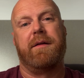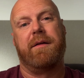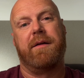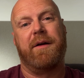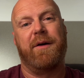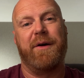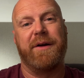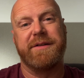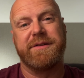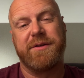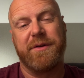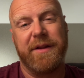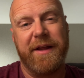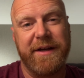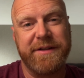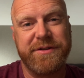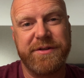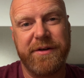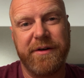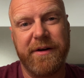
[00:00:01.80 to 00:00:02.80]
All right, so
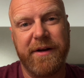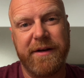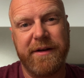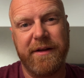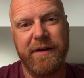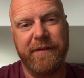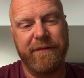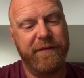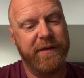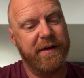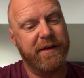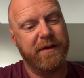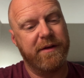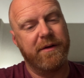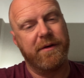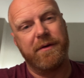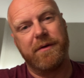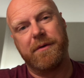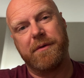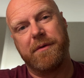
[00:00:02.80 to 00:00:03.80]
last year I did a
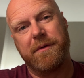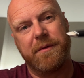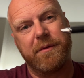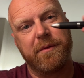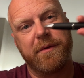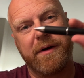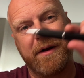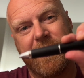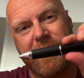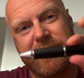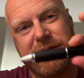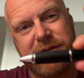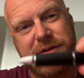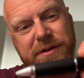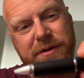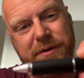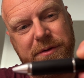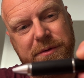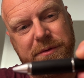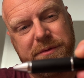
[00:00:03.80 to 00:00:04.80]
video where I
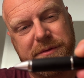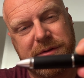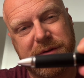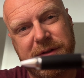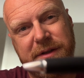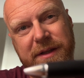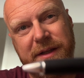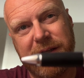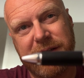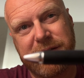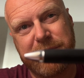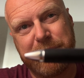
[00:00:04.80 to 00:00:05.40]
chose this